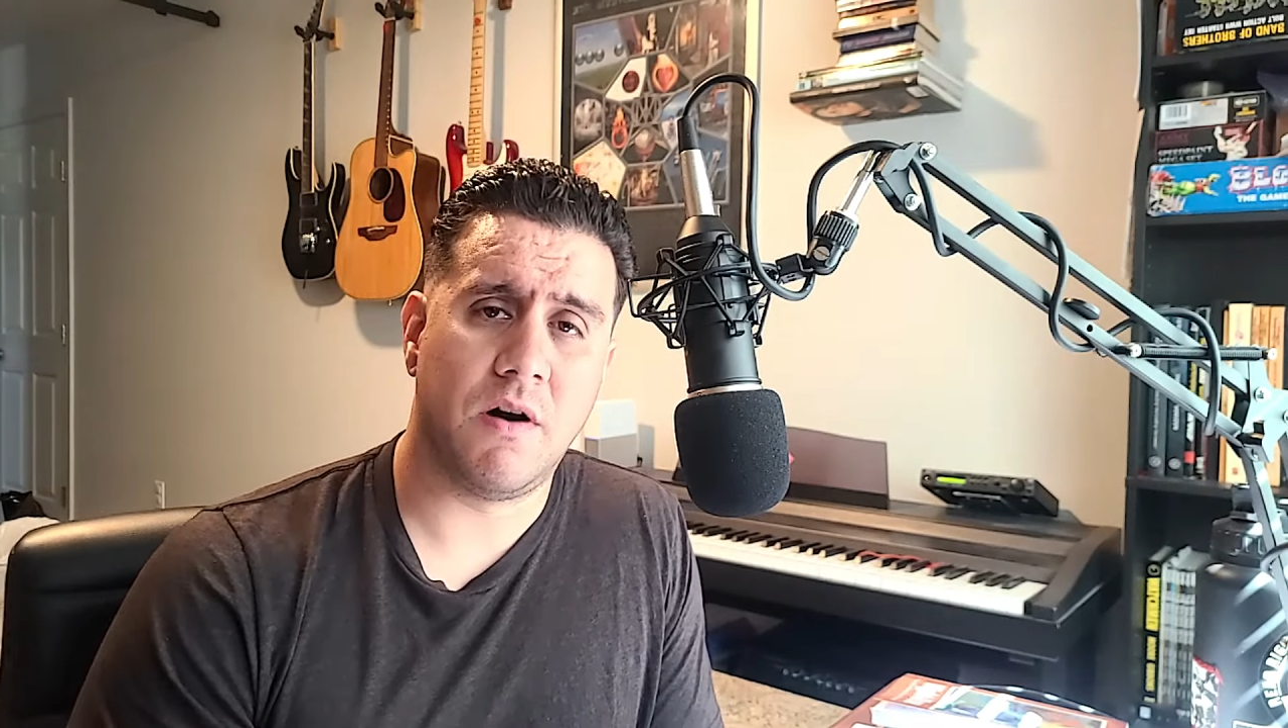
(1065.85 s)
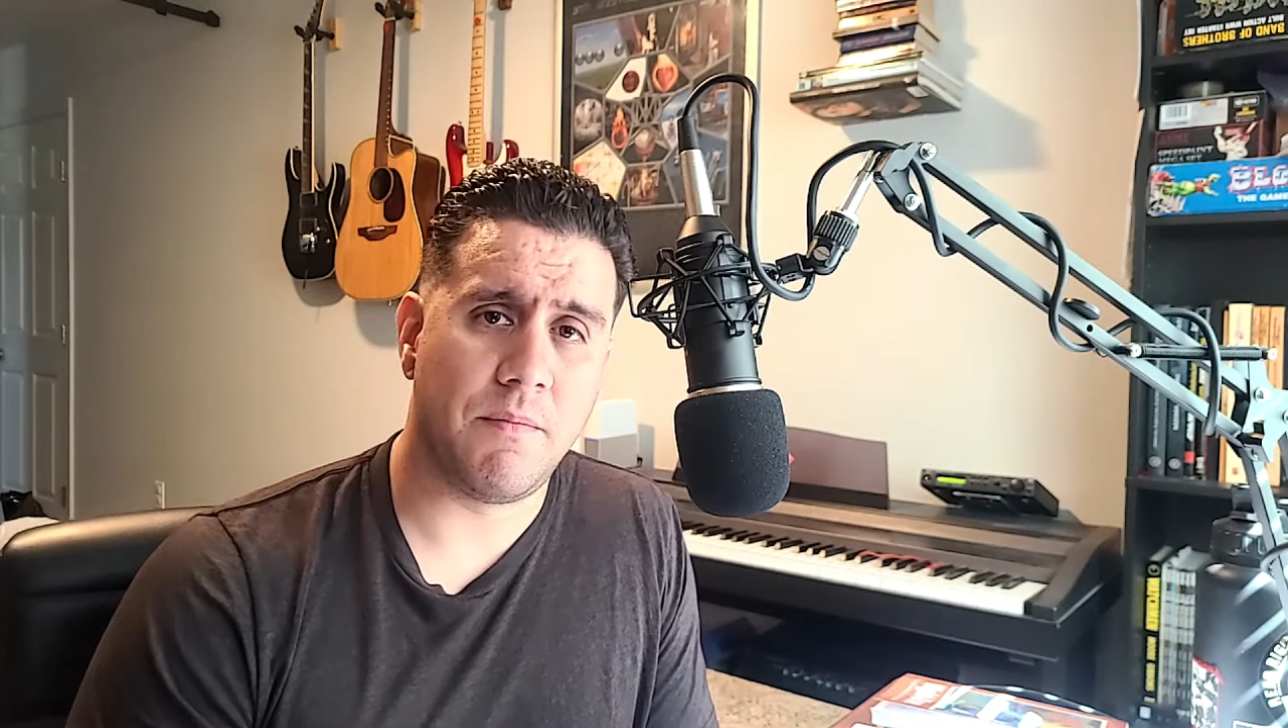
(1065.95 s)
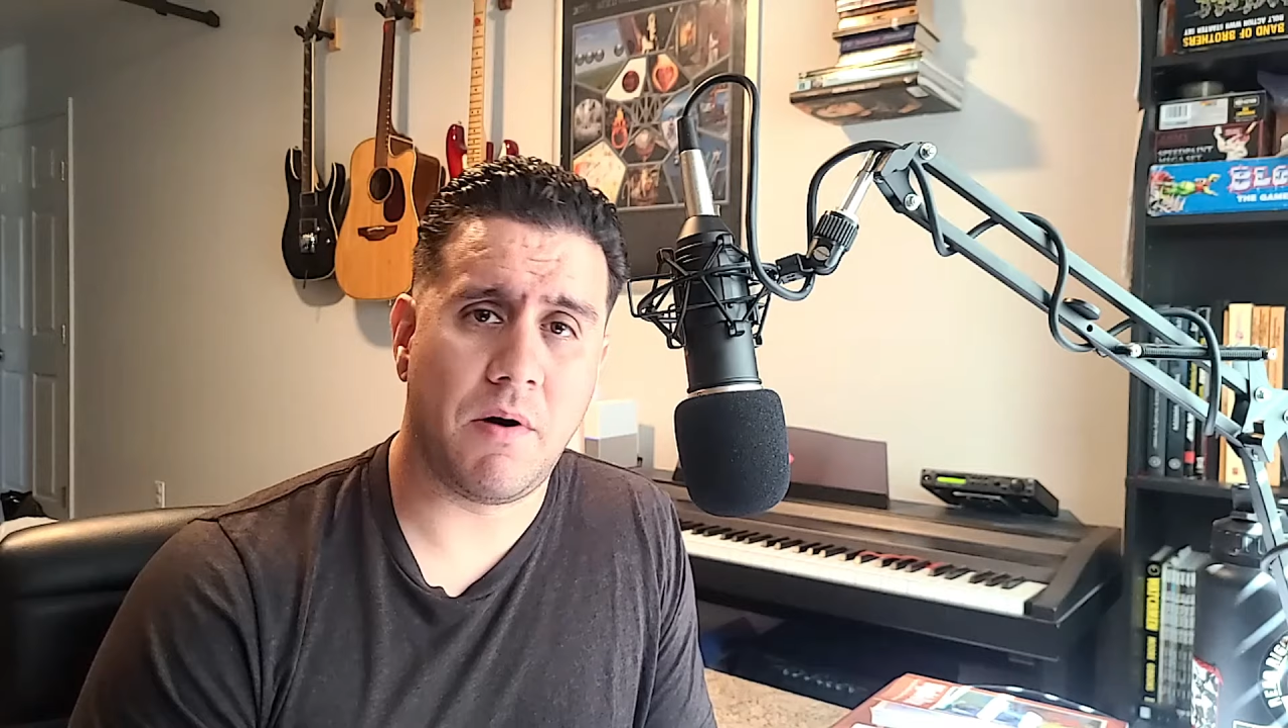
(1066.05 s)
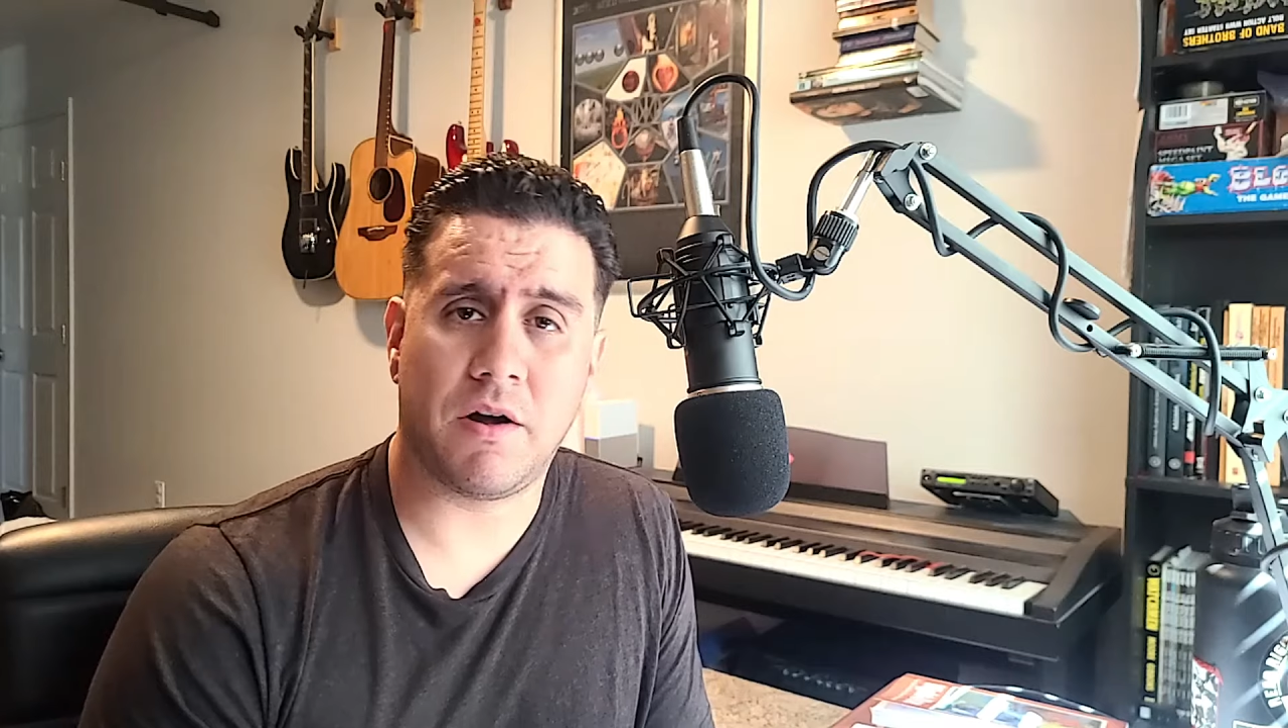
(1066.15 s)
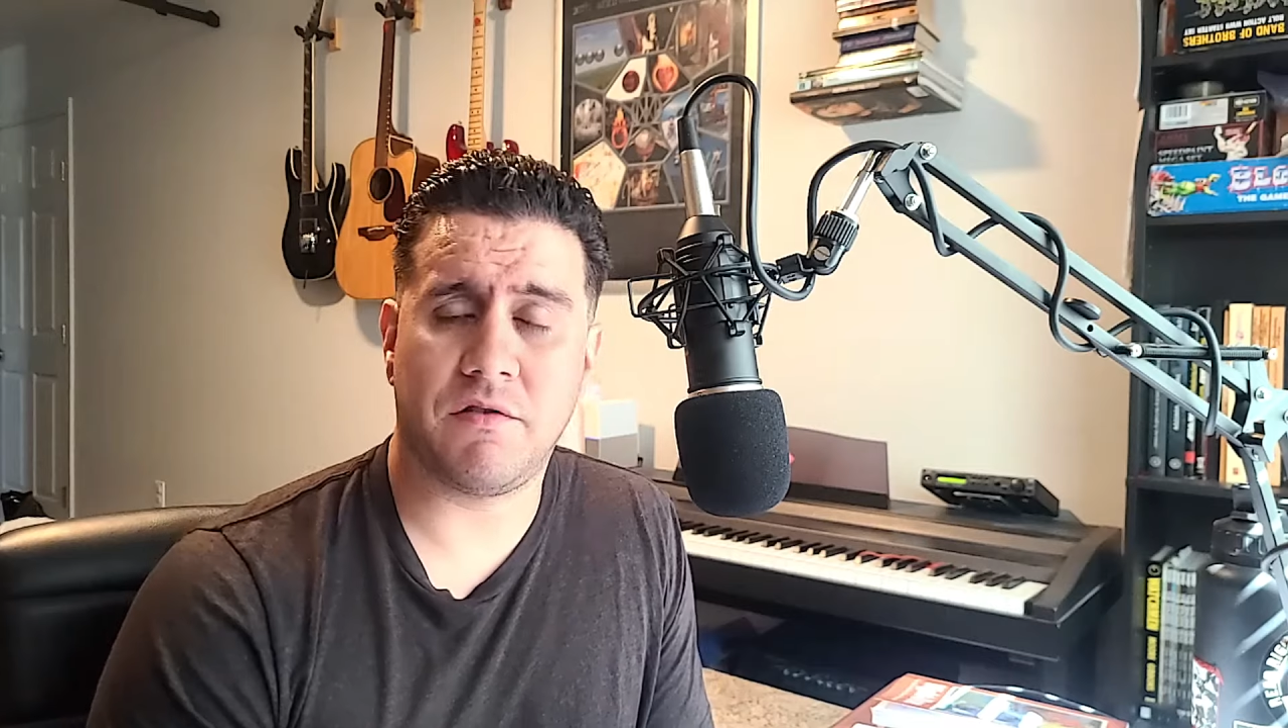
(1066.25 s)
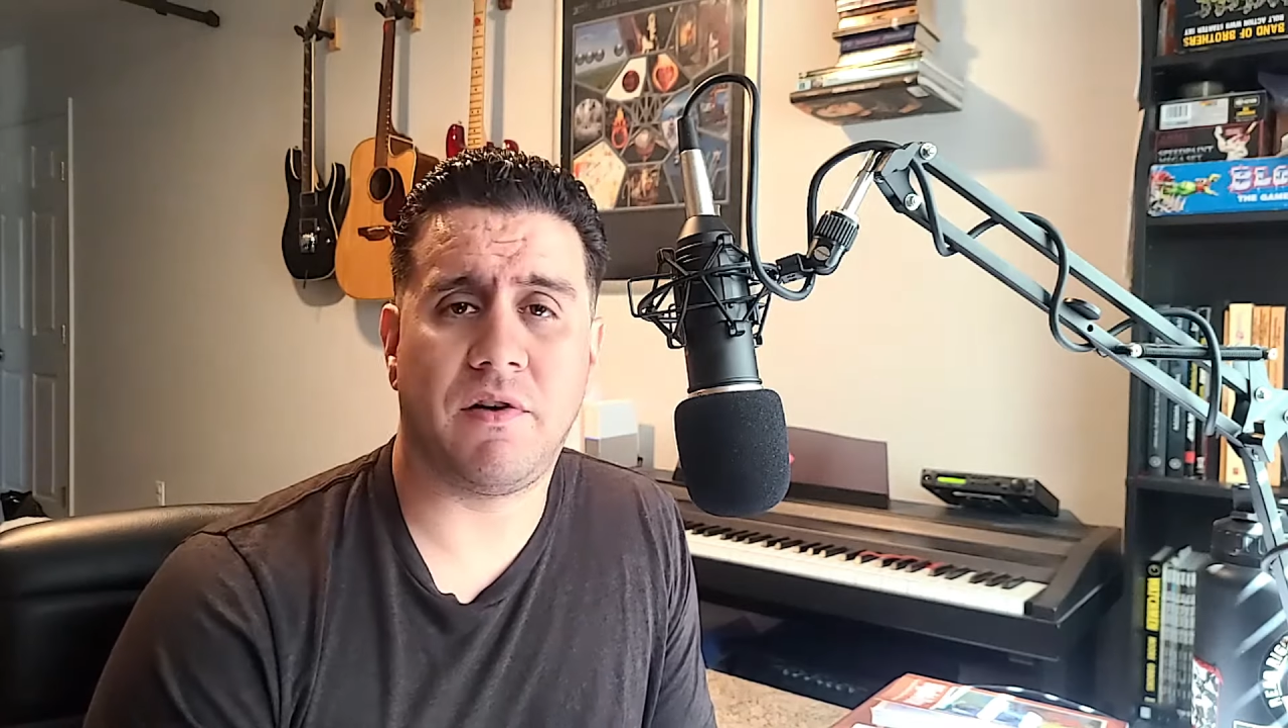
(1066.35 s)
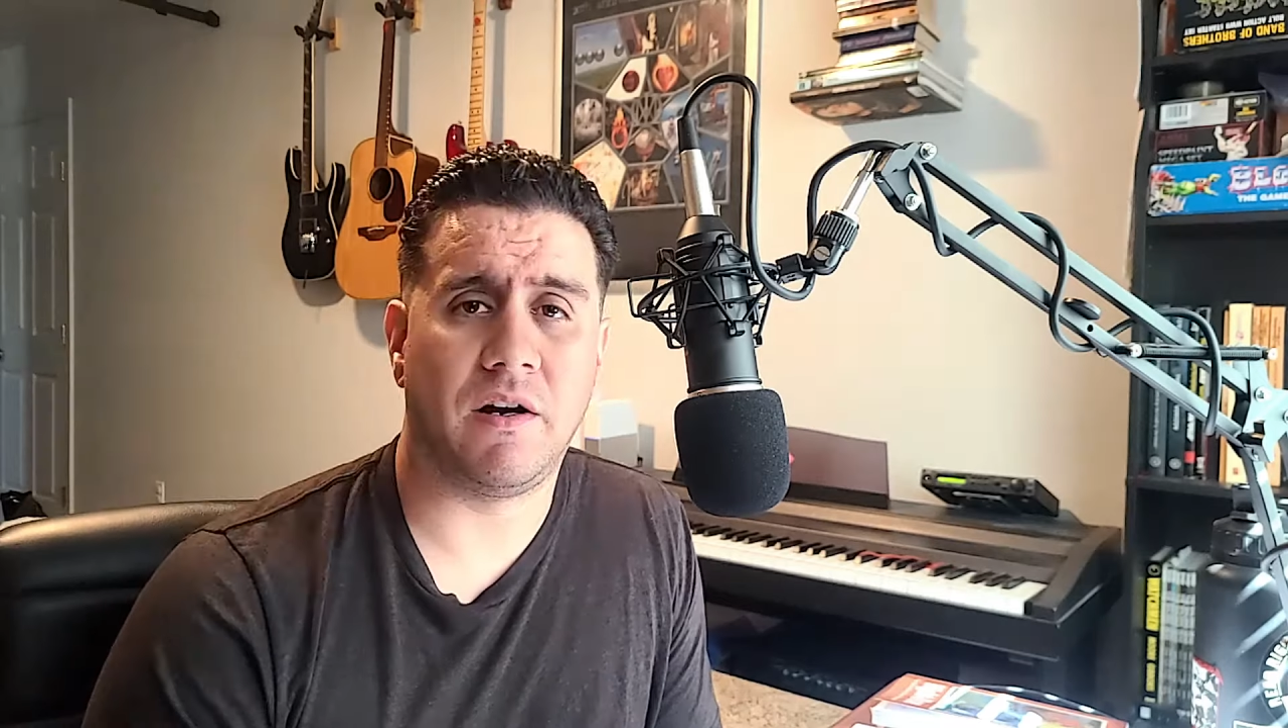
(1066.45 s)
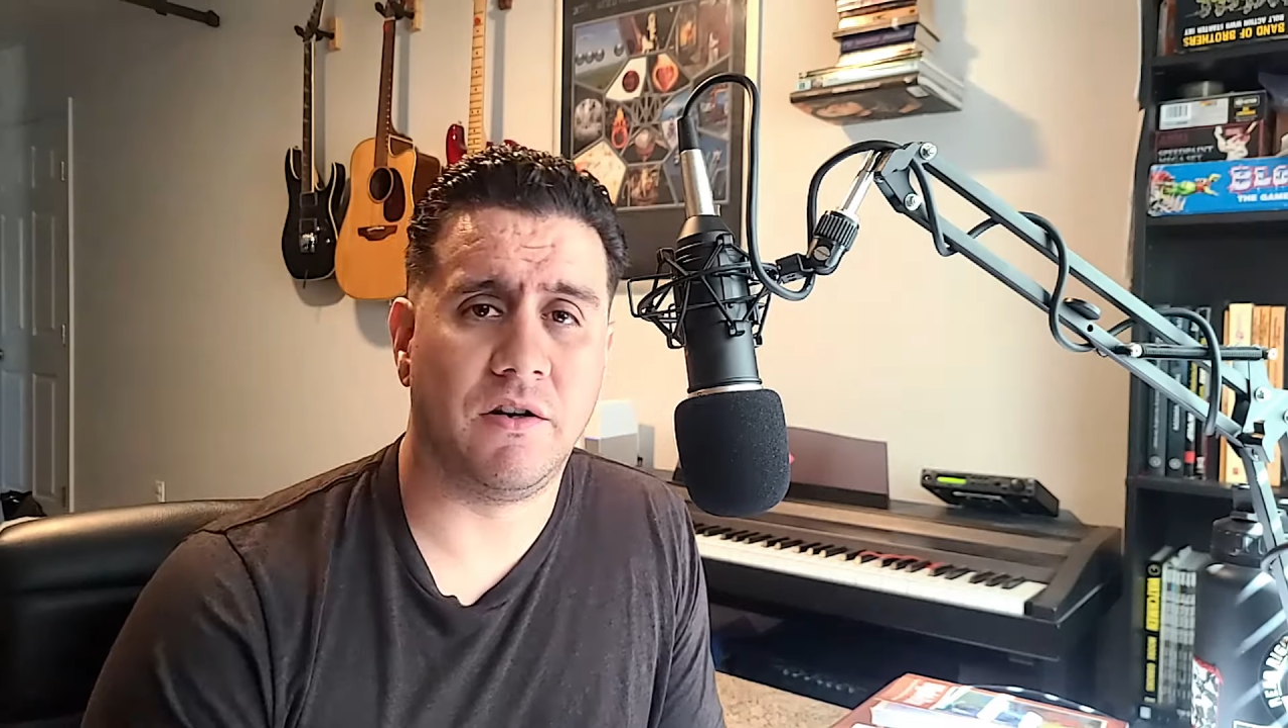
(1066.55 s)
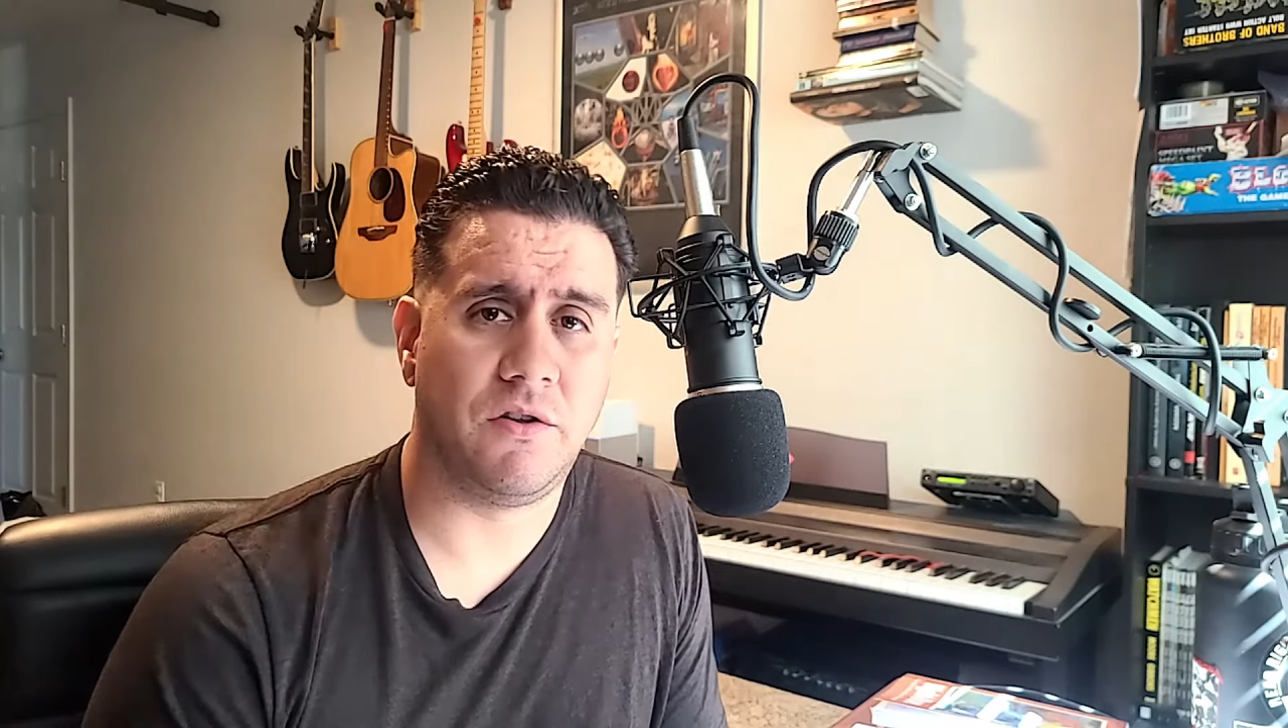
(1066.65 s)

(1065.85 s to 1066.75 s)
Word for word: a modifier